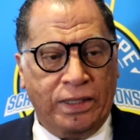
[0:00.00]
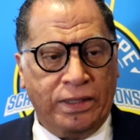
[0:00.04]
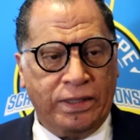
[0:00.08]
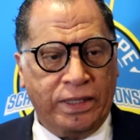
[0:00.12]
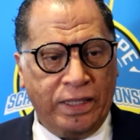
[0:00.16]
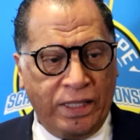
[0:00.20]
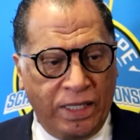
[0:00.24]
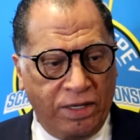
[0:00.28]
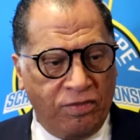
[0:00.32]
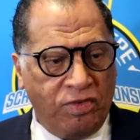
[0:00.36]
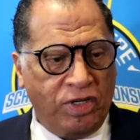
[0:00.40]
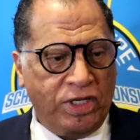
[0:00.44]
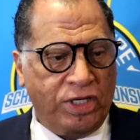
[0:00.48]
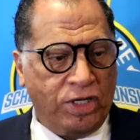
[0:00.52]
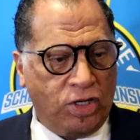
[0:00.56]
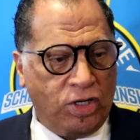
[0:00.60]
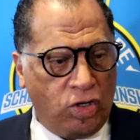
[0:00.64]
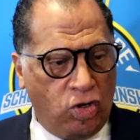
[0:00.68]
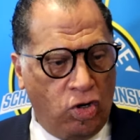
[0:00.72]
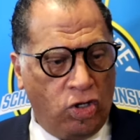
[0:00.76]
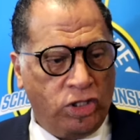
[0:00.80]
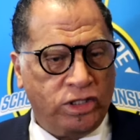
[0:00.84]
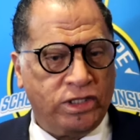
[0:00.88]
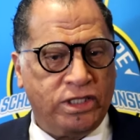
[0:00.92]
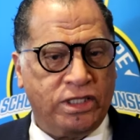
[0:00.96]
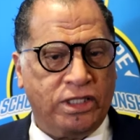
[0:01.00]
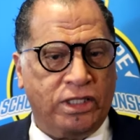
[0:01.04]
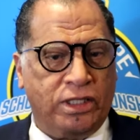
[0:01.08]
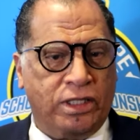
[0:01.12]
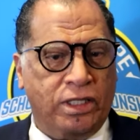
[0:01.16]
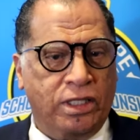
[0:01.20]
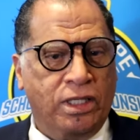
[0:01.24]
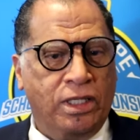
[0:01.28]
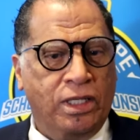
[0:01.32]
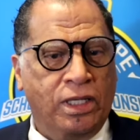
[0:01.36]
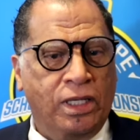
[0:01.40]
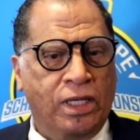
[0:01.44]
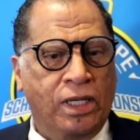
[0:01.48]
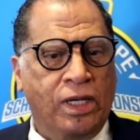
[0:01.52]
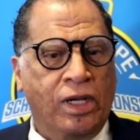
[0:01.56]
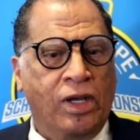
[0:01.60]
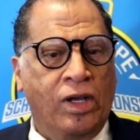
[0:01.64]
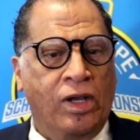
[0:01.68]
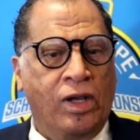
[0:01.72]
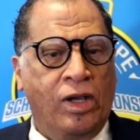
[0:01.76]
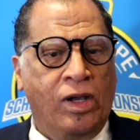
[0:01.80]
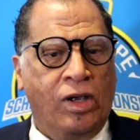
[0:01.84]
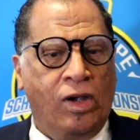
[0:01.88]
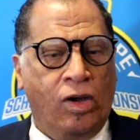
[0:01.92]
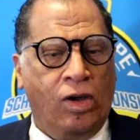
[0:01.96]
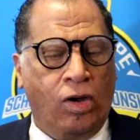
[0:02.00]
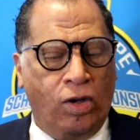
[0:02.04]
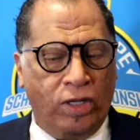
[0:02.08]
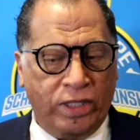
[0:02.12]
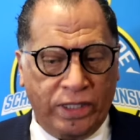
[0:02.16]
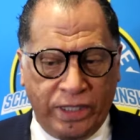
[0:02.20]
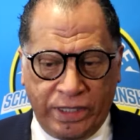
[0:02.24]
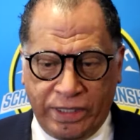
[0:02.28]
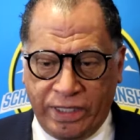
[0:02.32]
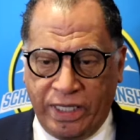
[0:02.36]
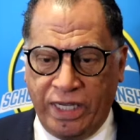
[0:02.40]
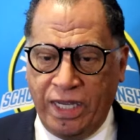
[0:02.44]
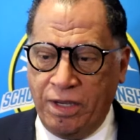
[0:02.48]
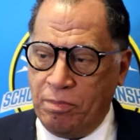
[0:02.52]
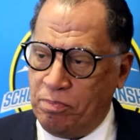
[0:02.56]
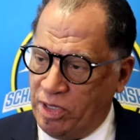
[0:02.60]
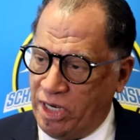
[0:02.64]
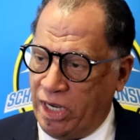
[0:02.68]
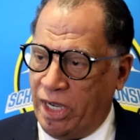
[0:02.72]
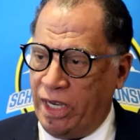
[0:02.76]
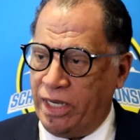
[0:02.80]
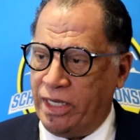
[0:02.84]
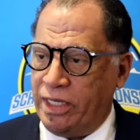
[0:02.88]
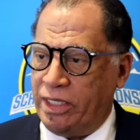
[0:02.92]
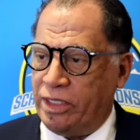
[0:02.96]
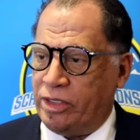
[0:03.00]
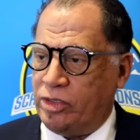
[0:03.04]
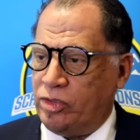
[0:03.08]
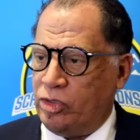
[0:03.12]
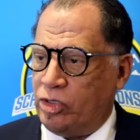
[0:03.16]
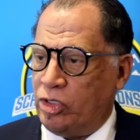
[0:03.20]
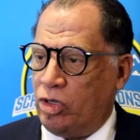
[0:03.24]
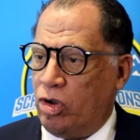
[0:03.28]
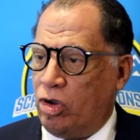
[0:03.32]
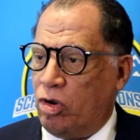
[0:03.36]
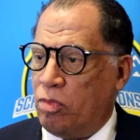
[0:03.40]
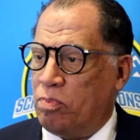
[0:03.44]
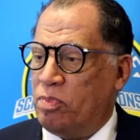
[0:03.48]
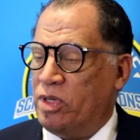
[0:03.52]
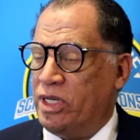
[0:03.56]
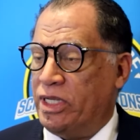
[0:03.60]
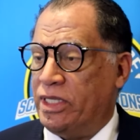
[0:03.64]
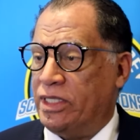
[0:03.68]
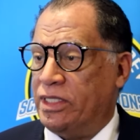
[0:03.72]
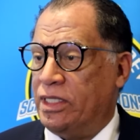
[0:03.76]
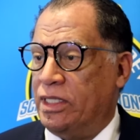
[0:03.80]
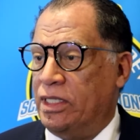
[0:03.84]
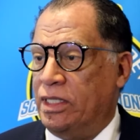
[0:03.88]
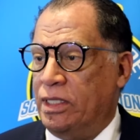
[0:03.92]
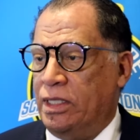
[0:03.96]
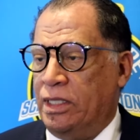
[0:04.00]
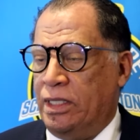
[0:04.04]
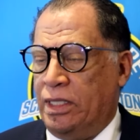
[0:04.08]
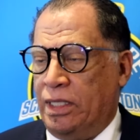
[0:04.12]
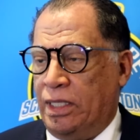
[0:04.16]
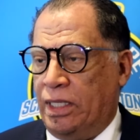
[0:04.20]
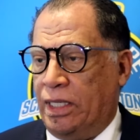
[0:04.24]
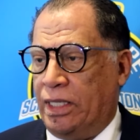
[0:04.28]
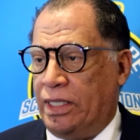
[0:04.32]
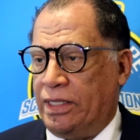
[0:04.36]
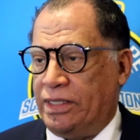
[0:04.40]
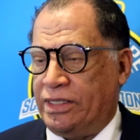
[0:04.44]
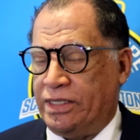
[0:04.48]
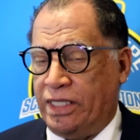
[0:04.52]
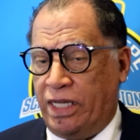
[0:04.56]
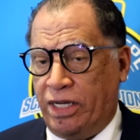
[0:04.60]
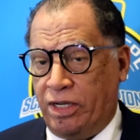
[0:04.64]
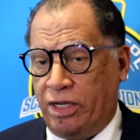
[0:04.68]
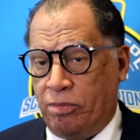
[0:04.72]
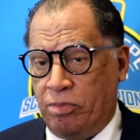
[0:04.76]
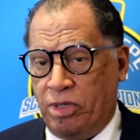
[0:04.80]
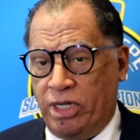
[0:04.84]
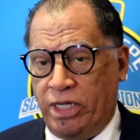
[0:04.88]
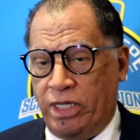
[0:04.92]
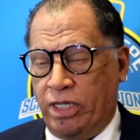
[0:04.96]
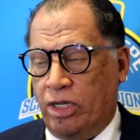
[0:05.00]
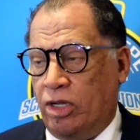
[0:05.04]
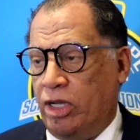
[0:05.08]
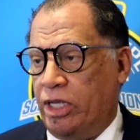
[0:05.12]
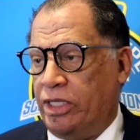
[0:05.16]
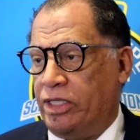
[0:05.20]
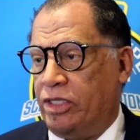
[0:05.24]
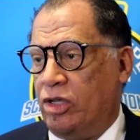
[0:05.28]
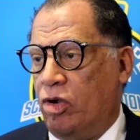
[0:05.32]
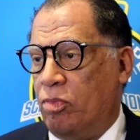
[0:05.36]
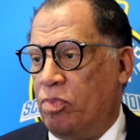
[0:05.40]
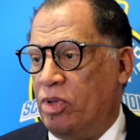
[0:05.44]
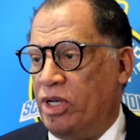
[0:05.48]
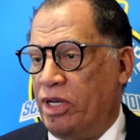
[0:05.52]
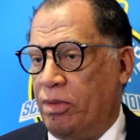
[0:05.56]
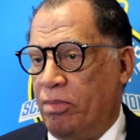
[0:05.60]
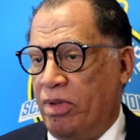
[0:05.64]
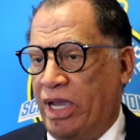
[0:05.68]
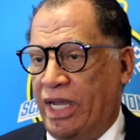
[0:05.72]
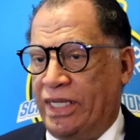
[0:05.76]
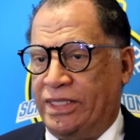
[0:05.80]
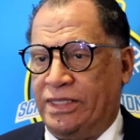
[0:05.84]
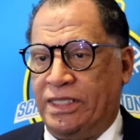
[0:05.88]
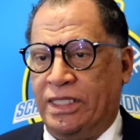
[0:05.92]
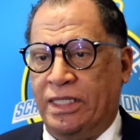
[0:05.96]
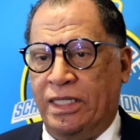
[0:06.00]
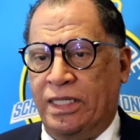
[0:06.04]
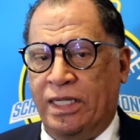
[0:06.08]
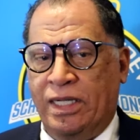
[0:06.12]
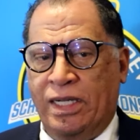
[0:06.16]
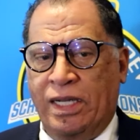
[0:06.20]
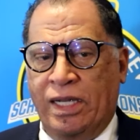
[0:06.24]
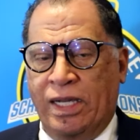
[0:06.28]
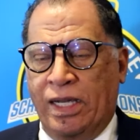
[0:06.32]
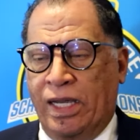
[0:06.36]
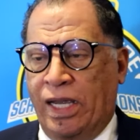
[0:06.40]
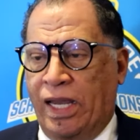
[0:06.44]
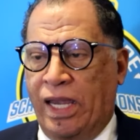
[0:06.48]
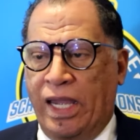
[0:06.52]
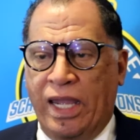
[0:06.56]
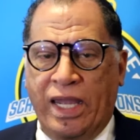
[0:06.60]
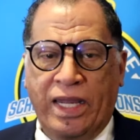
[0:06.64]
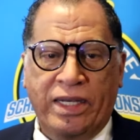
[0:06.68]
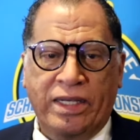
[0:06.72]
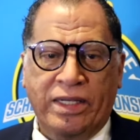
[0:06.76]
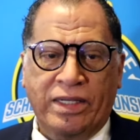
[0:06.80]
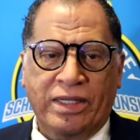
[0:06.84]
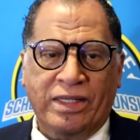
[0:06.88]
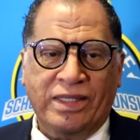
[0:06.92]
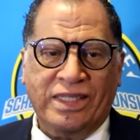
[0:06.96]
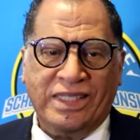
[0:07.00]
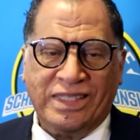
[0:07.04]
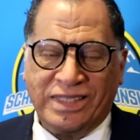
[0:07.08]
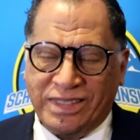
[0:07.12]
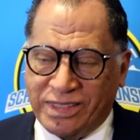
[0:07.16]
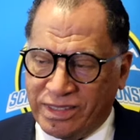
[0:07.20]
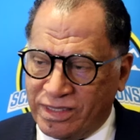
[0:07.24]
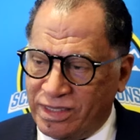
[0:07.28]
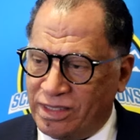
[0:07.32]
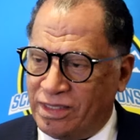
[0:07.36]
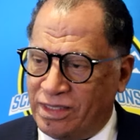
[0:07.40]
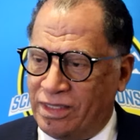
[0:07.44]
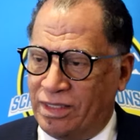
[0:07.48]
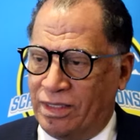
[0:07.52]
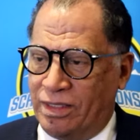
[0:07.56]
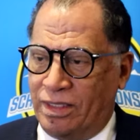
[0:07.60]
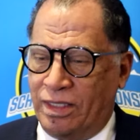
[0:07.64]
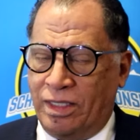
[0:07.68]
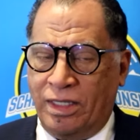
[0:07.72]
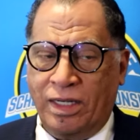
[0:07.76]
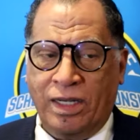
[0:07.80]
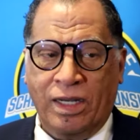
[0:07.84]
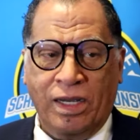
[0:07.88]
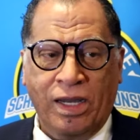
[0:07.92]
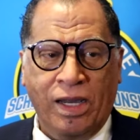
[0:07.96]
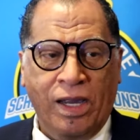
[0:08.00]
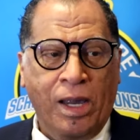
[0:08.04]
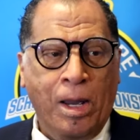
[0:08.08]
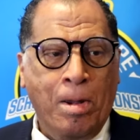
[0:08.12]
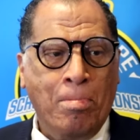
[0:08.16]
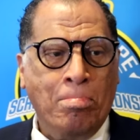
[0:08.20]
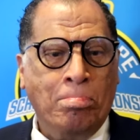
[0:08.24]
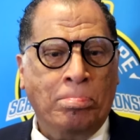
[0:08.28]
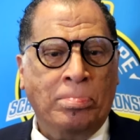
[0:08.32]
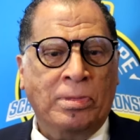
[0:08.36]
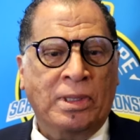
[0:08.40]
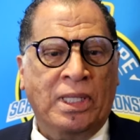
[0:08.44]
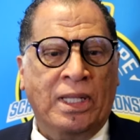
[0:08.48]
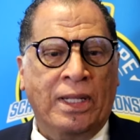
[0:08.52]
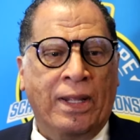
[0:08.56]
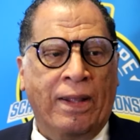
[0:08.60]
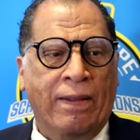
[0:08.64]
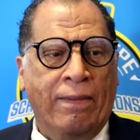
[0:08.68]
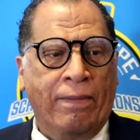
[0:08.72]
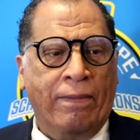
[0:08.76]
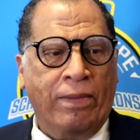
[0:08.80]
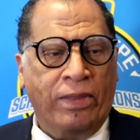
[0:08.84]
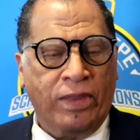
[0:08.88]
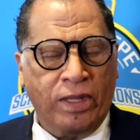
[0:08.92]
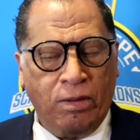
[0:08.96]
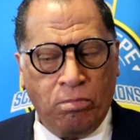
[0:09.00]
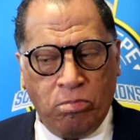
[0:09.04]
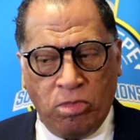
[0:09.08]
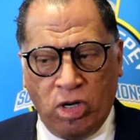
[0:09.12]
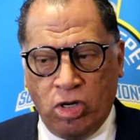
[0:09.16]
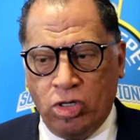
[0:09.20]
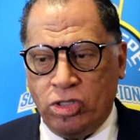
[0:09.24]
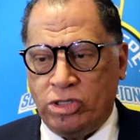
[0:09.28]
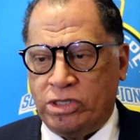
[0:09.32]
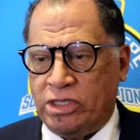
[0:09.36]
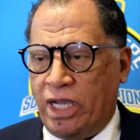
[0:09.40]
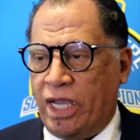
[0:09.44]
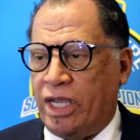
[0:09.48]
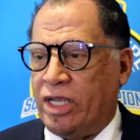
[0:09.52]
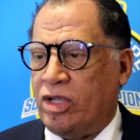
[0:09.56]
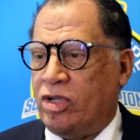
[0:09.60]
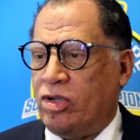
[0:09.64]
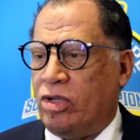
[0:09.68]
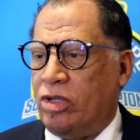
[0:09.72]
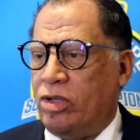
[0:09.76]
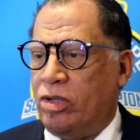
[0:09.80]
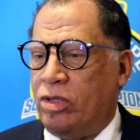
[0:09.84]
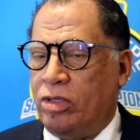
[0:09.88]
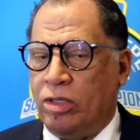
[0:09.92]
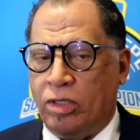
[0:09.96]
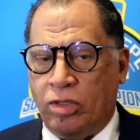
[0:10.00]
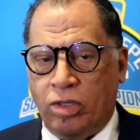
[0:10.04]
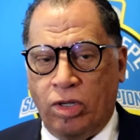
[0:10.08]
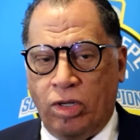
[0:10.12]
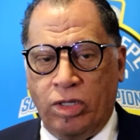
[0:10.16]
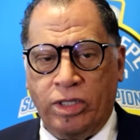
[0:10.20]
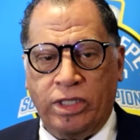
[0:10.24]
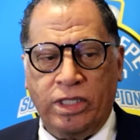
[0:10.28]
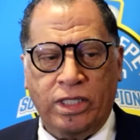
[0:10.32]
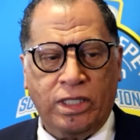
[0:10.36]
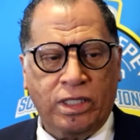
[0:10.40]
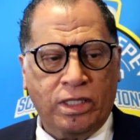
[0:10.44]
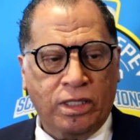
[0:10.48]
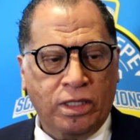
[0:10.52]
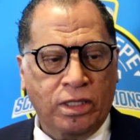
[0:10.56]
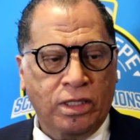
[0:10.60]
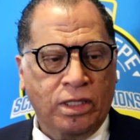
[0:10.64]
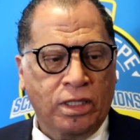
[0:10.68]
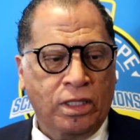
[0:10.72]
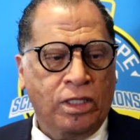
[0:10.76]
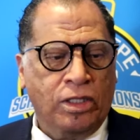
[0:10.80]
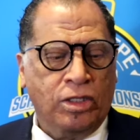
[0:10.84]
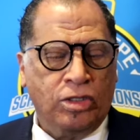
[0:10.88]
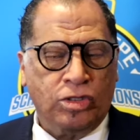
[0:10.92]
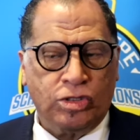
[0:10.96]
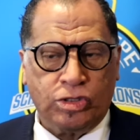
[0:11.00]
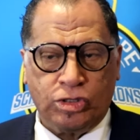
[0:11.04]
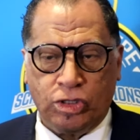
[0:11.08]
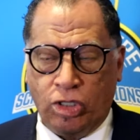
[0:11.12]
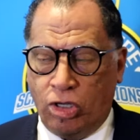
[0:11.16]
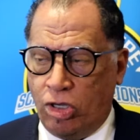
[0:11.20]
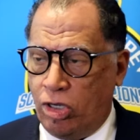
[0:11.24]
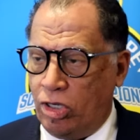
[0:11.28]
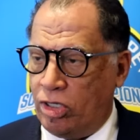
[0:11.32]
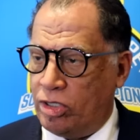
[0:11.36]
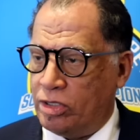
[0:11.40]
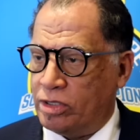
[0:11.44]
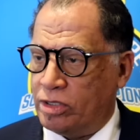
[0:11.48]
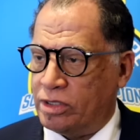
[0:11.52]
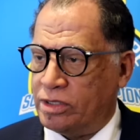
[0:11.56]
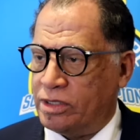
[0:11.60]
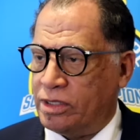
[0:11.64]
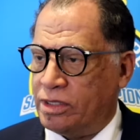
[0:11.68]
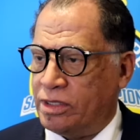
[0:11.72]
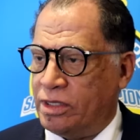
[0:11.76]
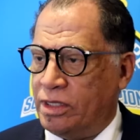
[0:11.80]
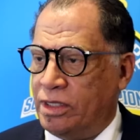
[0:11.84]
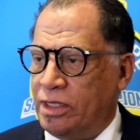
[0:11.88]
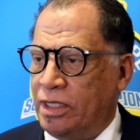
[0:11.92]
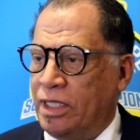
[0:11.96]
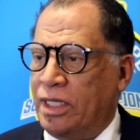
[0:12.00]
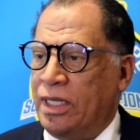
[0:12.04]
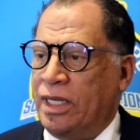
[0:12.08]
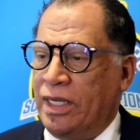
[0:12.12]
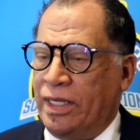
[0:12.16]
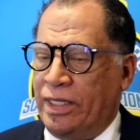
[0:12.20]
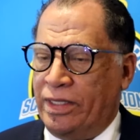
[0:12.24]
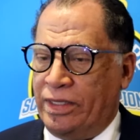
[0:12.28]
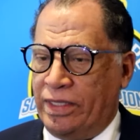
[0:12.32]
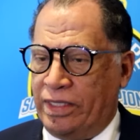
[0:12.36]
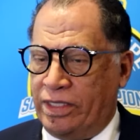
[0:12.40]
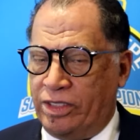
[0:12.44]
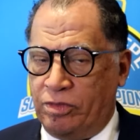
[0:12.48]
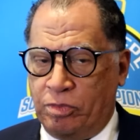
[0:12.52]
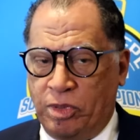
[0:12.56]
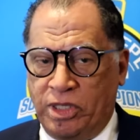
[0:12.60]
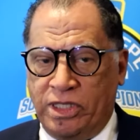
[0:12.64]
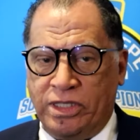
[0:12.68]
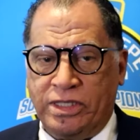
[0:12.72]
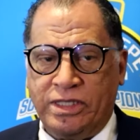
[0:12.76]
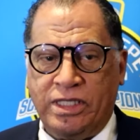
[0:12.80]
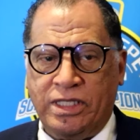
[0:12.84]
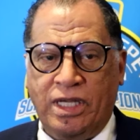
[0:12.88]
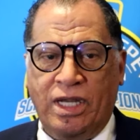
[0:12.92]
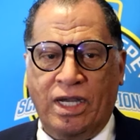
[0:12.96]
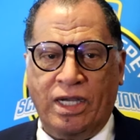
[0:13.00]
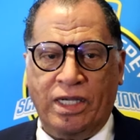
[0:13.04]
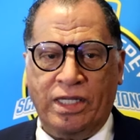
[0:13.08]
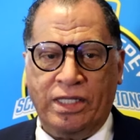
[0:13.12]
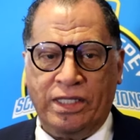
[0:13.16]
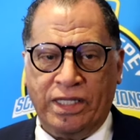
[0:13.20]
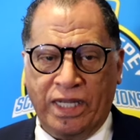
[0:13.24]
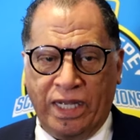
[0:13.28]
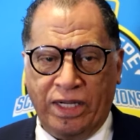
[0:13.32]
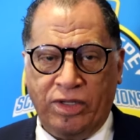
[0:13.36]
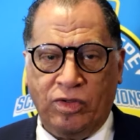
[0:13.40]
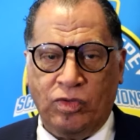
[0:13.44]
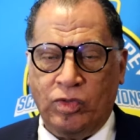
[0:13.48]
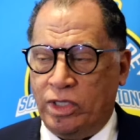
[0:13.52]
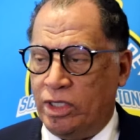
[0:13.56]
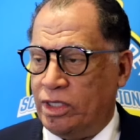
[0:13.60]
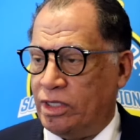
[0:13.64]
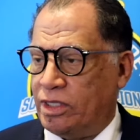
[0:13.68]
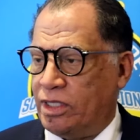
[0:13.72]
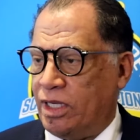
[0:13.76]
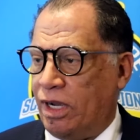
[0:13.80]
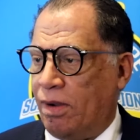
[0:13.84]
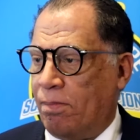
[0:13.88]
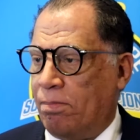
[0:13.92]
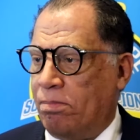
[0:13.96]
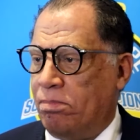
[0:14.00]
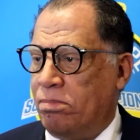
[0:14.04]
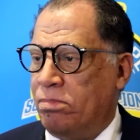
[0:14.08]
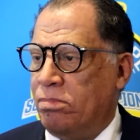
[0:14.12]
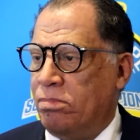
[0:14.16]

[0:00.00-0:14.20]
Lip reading: delivered a concert on the day prior to the opening ceremony and the opening match. And it's still the most iconic songs that have been sung in that World Cup